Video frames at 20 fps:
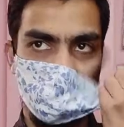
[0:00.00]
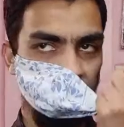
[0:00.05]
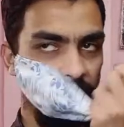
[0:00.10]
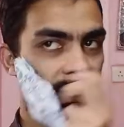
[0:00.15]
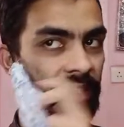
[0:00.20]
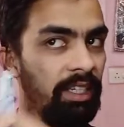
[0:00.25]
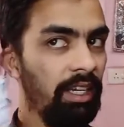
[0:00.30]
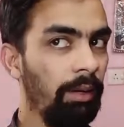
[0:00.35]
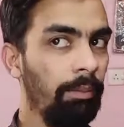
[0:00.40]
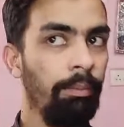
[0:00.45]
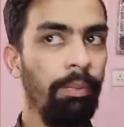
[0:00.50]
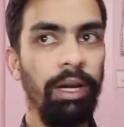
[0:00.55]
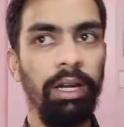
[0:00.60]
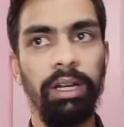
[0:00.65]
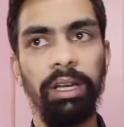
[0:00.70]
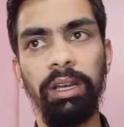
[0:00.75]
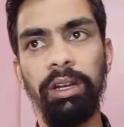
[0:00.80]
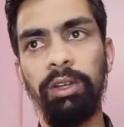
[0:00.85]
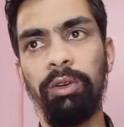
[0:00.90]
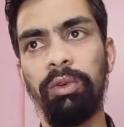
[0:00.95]
escape
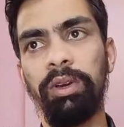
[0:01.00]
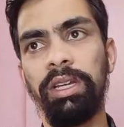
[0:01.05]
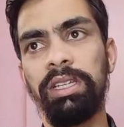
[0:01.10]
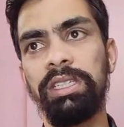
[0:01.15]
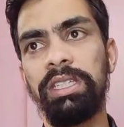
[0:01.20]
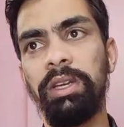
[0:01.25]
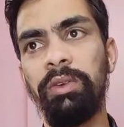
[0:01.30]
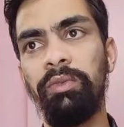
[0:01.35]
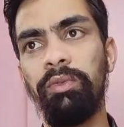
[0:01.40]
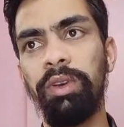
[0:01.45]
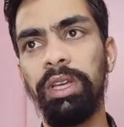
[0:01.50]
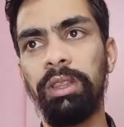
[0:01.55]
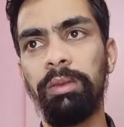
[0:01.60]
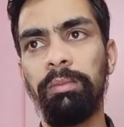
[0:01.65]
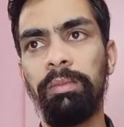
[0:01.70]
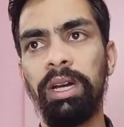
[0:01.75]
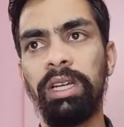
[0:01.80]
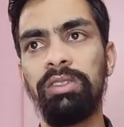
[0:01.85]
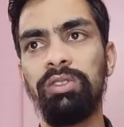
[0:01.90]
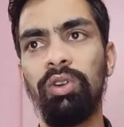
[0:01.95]
button, you can see with
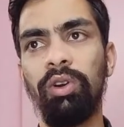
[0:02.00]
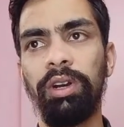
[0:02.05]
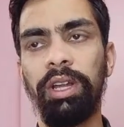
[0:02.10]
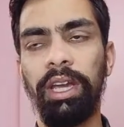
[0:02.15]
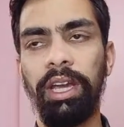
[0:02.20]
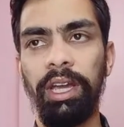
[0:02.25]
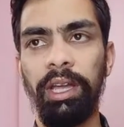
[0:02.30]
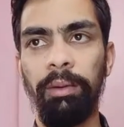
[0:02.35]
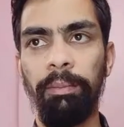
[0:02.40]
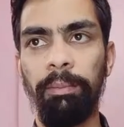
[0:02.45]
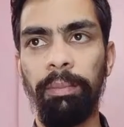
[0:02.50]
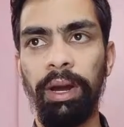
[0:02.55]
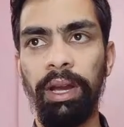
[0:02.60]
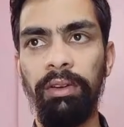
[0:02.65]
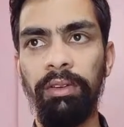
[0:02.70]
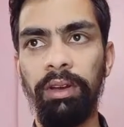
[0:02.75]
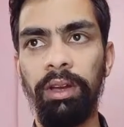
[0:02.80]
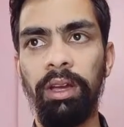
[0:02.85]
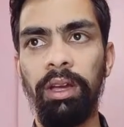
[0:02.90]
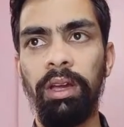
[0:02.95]

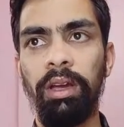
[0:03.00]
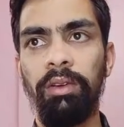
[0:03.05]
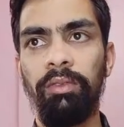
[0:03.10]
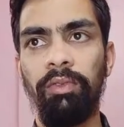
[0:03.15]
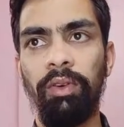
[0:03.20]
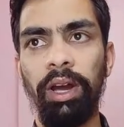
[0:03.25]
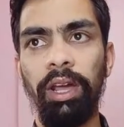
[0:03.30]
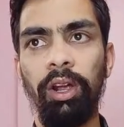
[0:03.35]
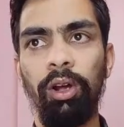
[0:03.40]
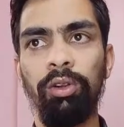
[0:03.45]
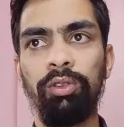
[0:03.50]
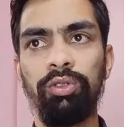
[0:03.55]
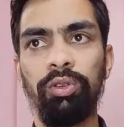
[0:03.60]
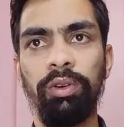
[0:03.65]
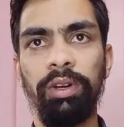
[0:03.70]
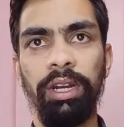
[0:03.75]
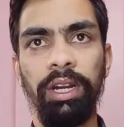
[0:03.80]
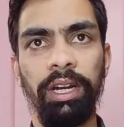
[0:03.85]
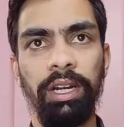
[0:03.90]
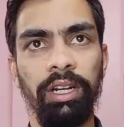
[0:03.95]
mask.npy file
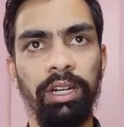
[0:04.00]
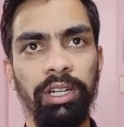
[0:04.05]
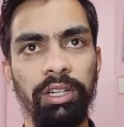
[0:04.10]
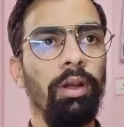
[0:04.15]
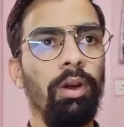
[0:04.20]
also created.